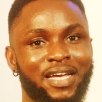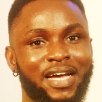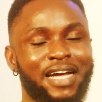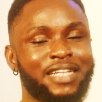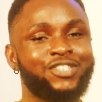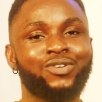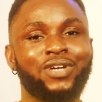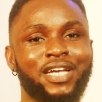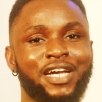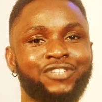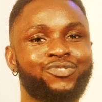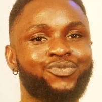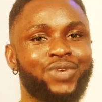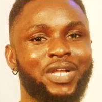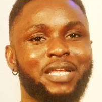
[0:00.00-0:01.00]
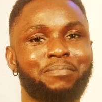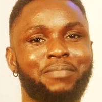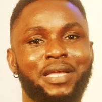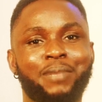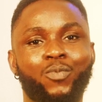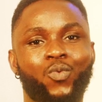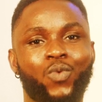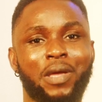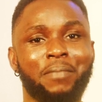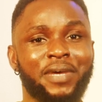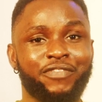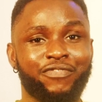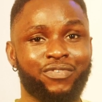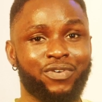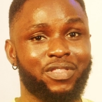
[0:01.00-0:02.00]
And you can't really blame
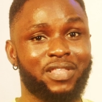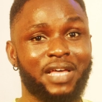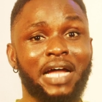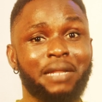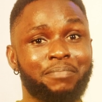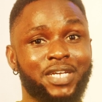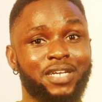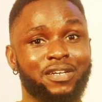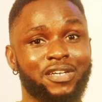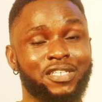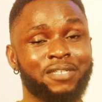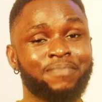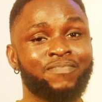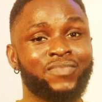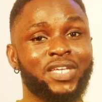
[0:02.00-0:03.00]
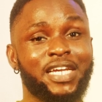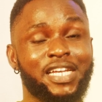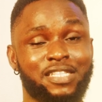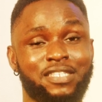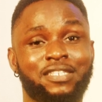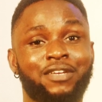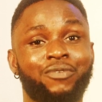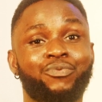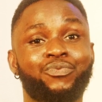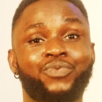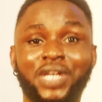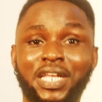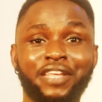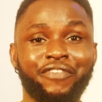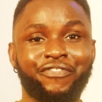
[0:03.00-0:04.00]
women for that because it
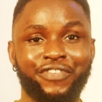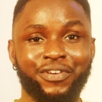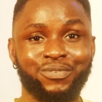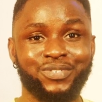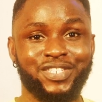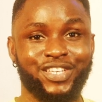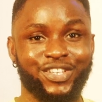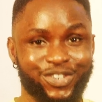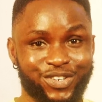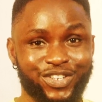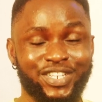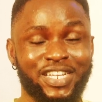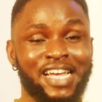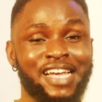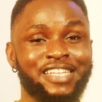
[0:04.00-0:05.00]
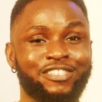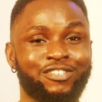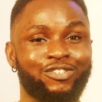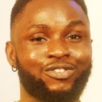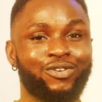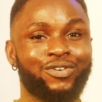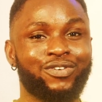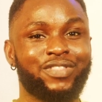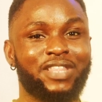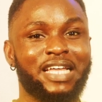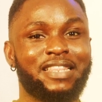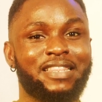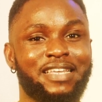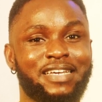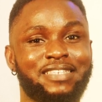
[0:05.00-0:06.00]
really feels good to know
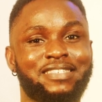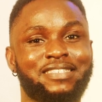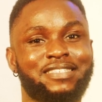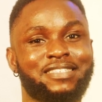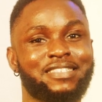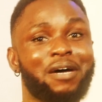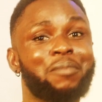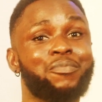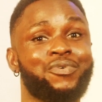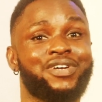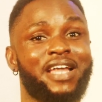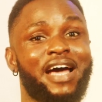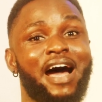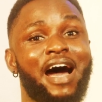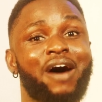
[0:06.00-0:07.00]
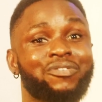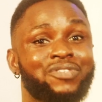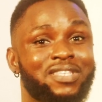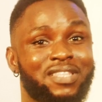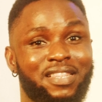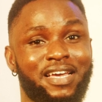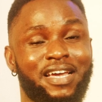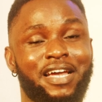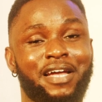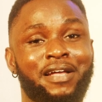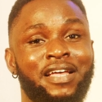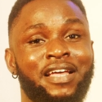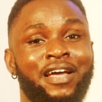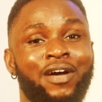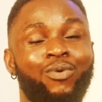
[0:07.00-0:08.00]
that there's someone out there
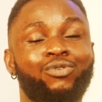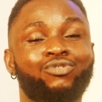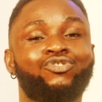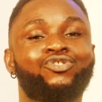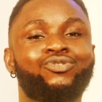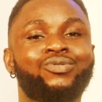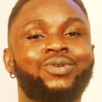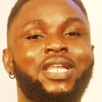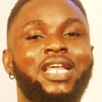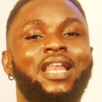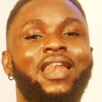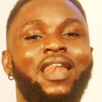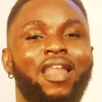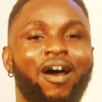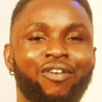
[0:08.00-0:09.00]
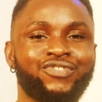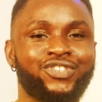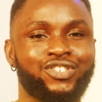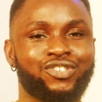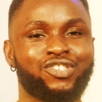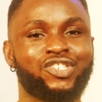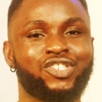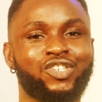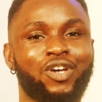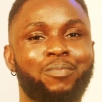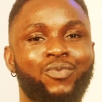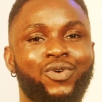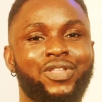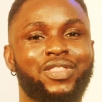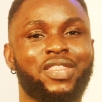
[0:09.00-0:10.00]
who truly loves you,
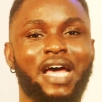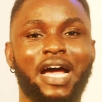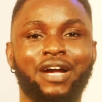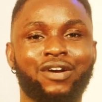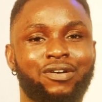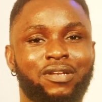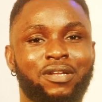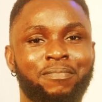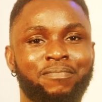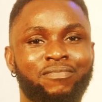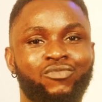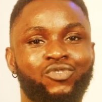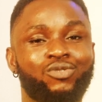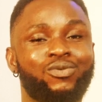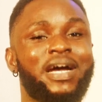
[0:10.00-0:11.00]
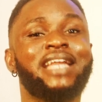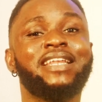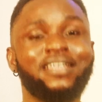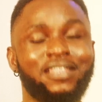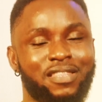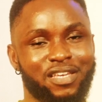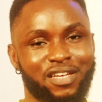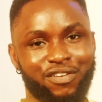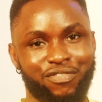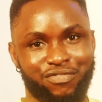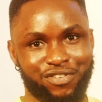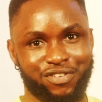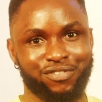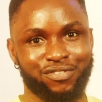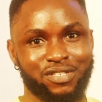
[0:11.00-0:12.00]
someone that could do anything
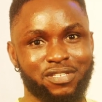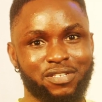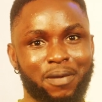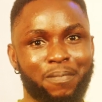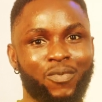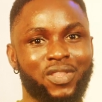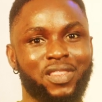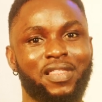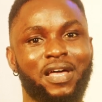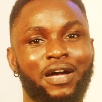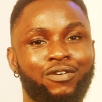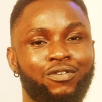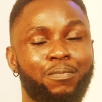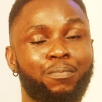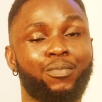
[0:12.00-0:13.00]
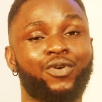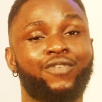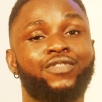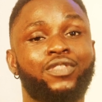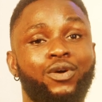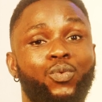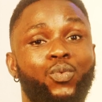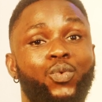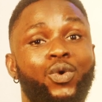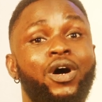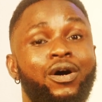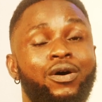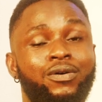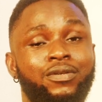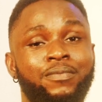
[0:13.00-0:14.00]
for you, someone that could move the
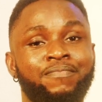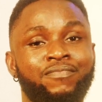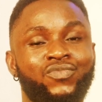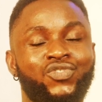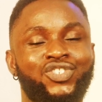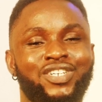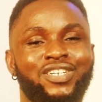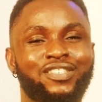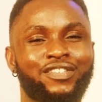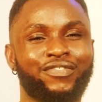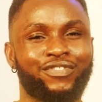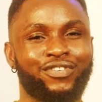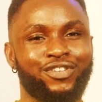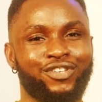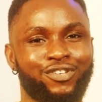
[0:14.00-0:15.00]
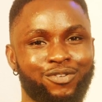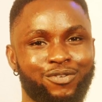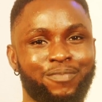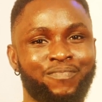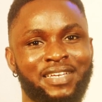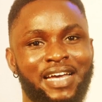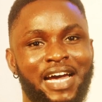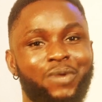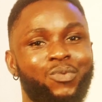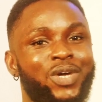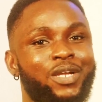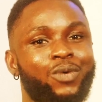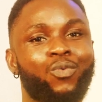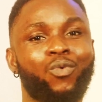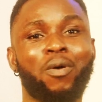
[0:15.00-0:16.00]
world just for you. And
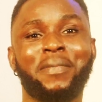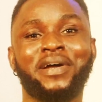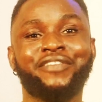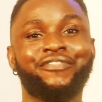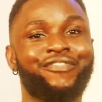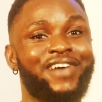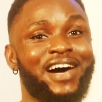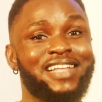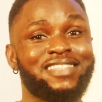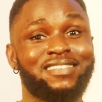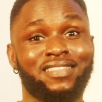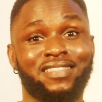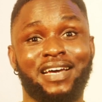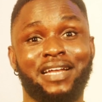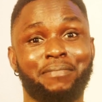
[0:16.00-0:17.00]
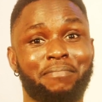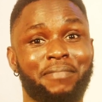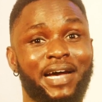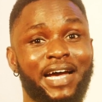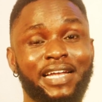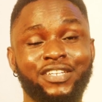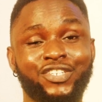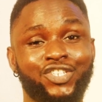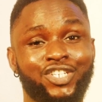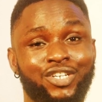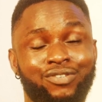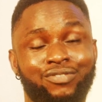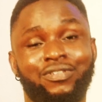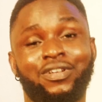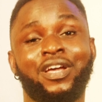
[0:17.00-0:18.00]
when a woman finds that man, she
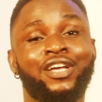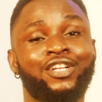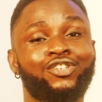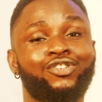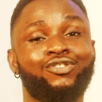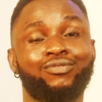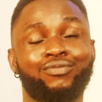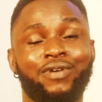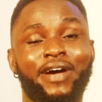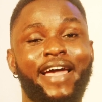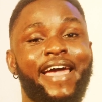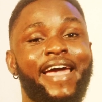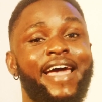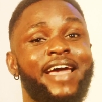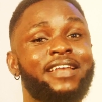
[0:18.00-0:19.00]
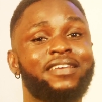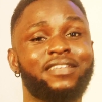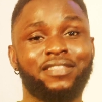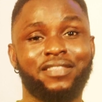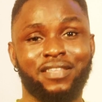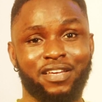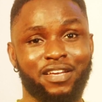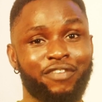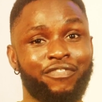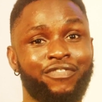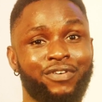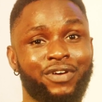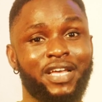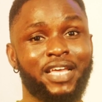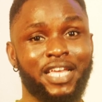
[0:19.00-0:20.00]
could do anything
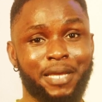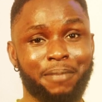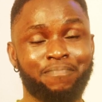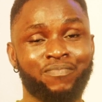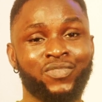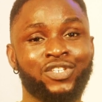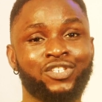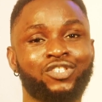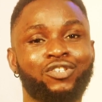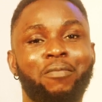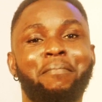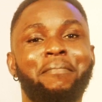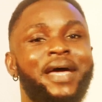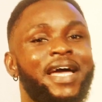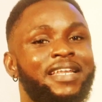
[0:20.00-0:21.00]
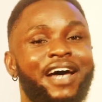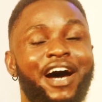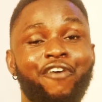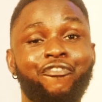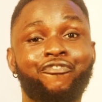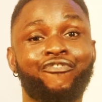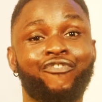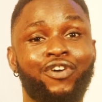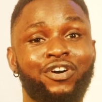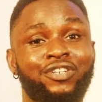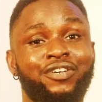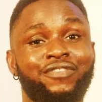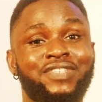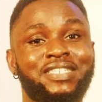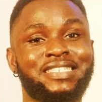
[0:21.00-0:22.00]
for him. So men are fond
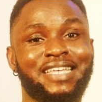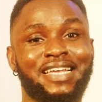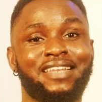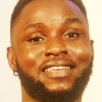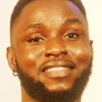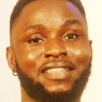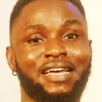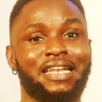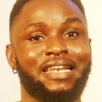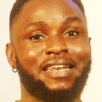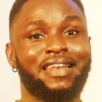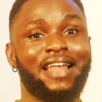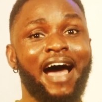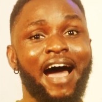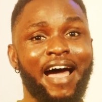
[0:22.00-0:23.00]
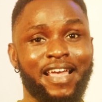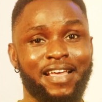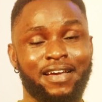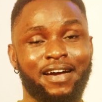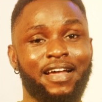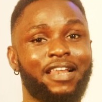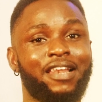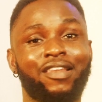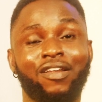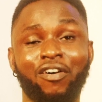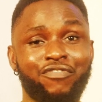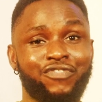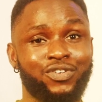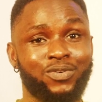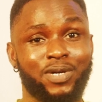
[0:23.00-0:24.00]
of selling that lie, I
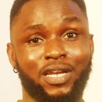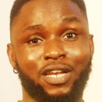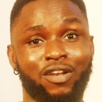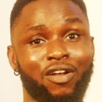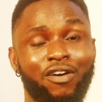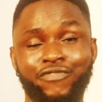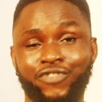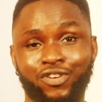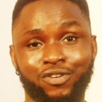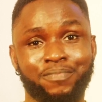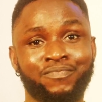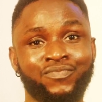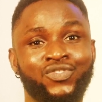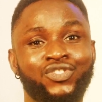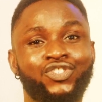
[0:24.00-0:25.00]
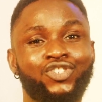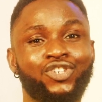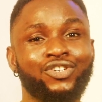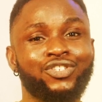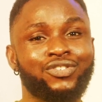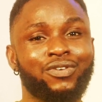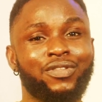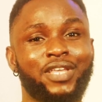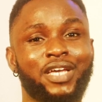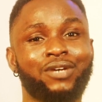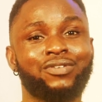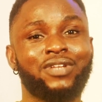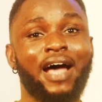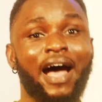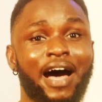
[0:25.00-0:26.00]
love you, I love you, just so they
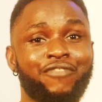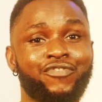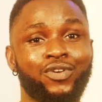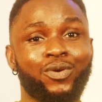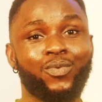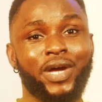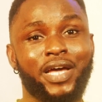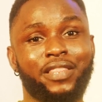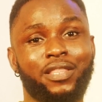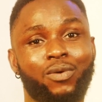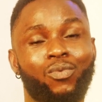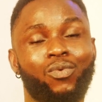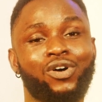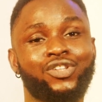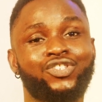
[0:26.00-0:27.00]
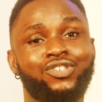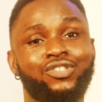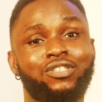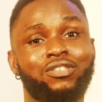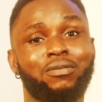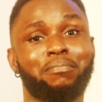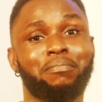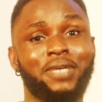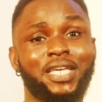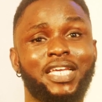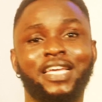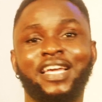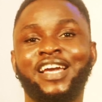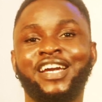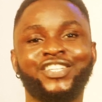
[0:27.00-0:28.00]
could have you where they want you to
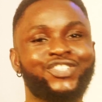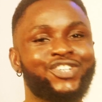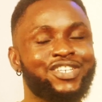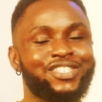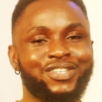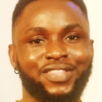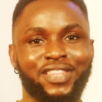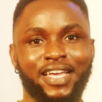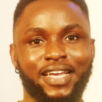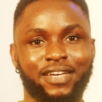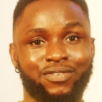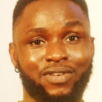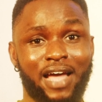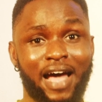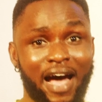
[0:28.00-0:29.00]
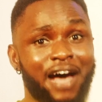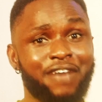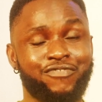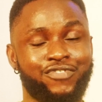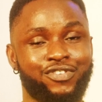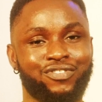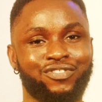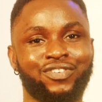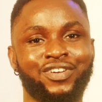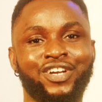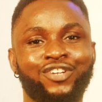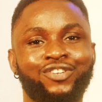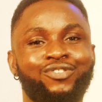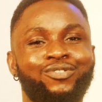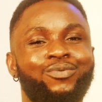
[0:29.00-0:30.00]
be, just so they could have you
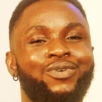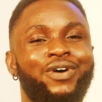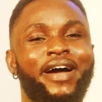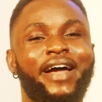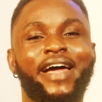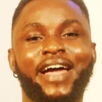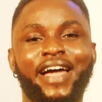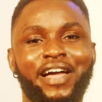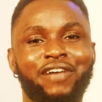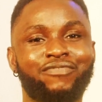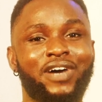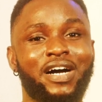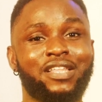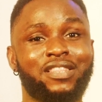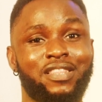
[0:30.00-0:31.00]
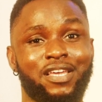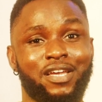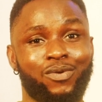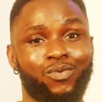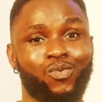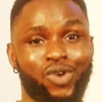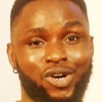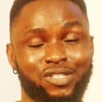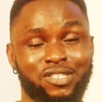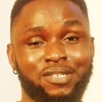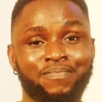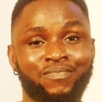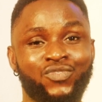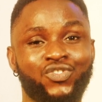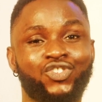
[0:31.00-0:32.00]
do whatever they want,
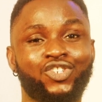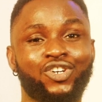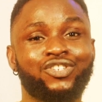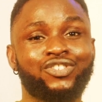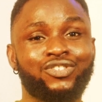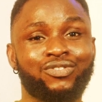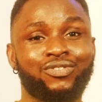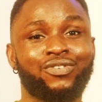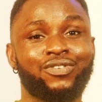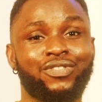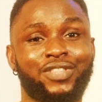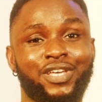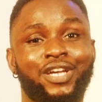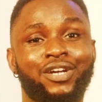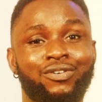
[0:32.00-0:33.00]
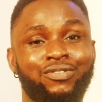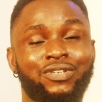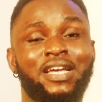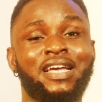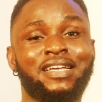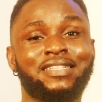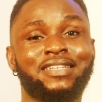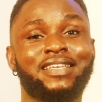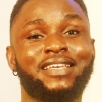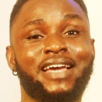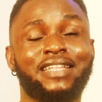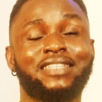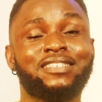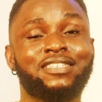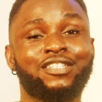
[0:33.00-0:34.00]
just so they could
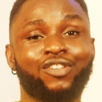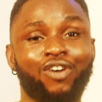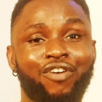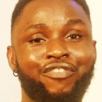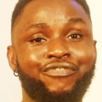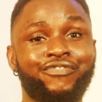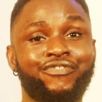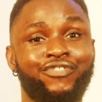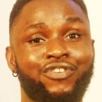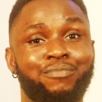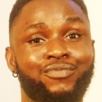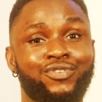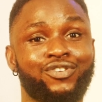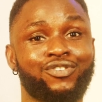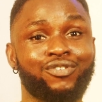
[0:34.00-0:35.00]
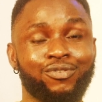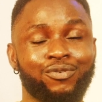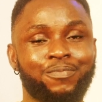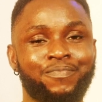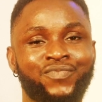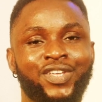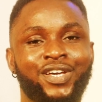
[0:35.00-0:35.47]
get stuff from you.